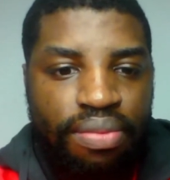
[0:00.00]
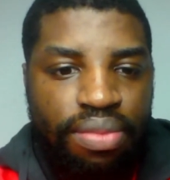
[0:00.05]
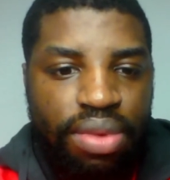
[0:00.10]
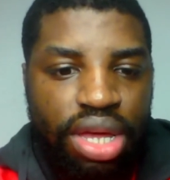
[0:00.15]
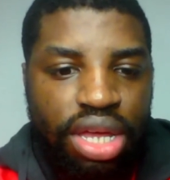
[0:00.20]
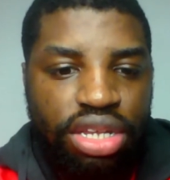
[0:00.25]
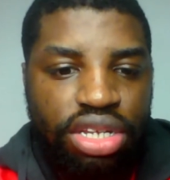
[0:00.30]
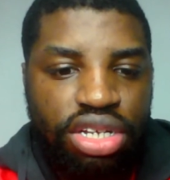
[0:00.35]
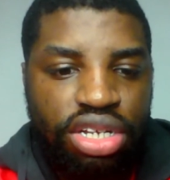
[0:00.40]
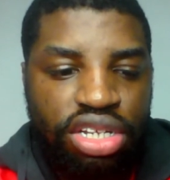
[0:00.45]

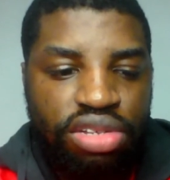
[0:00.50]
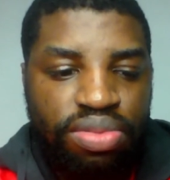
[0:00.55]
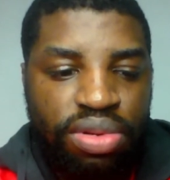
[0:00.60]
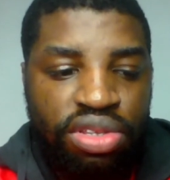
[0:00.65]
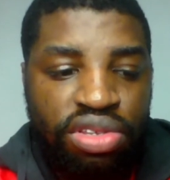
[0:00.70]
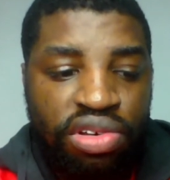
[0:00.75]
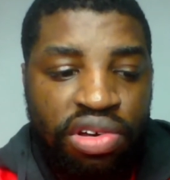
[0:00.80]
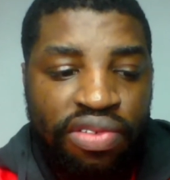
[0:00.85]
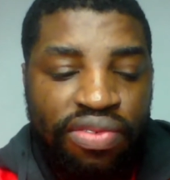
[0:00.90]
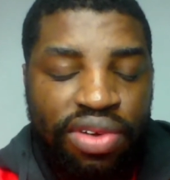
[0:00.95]
It's just been
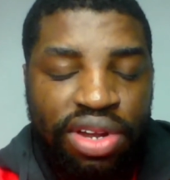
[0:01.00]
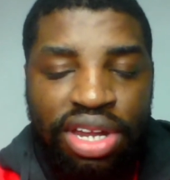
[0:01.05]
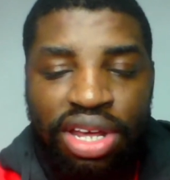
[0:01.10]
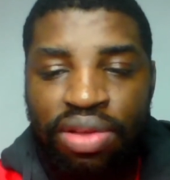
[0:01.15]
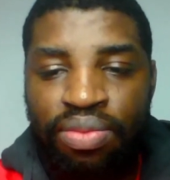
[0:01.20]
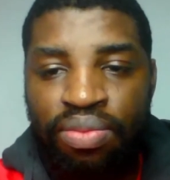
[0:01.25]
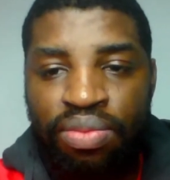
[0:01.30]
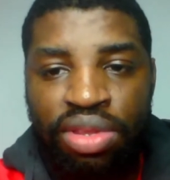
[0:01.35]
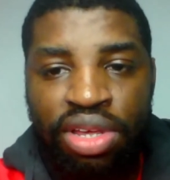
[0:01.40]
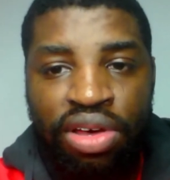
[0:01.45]
tough, and
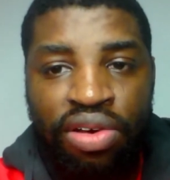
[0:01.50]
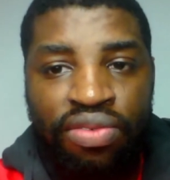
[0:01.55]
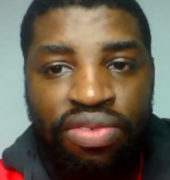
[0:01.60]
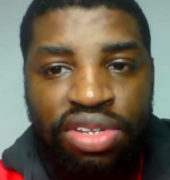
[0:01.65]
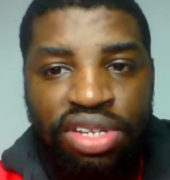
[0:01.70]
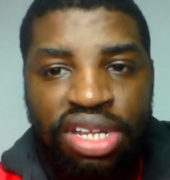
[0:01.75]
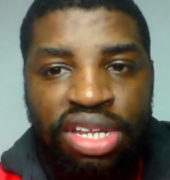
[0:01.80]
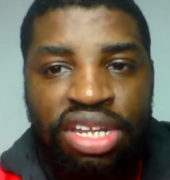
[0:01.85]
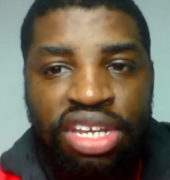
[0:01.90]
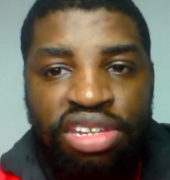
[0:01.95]
then
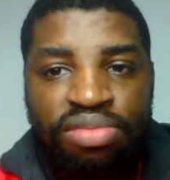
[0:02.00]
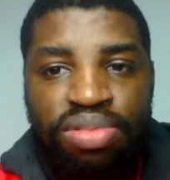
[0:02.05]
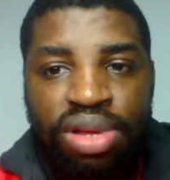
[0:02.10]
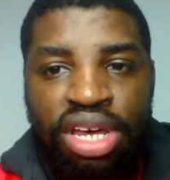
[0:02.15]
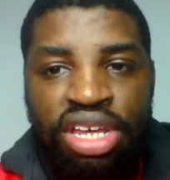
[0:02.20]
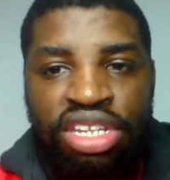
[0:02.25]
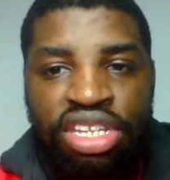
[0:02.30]
obviously there's players